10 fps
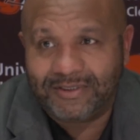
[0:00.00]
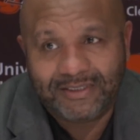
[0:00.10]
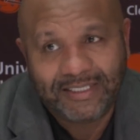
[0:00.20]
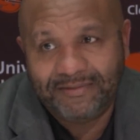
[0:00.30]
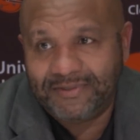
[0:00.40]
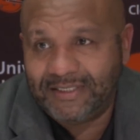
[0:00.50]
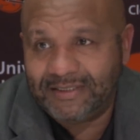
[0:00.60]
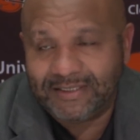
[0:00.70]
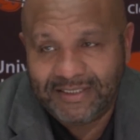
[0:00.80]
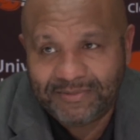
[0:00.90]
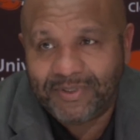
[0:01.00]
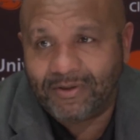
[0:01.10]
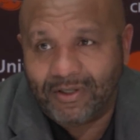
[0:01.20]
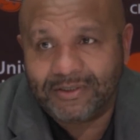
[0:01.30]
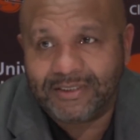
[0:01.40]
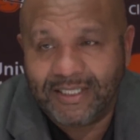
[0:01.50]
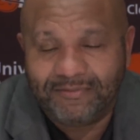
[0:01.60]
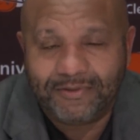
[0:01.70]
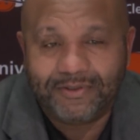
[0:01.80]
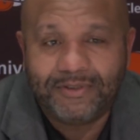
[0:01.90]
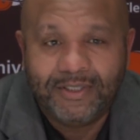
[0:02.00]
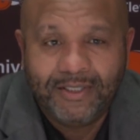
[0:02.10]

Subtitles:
and safeties, and he's been hard to cover.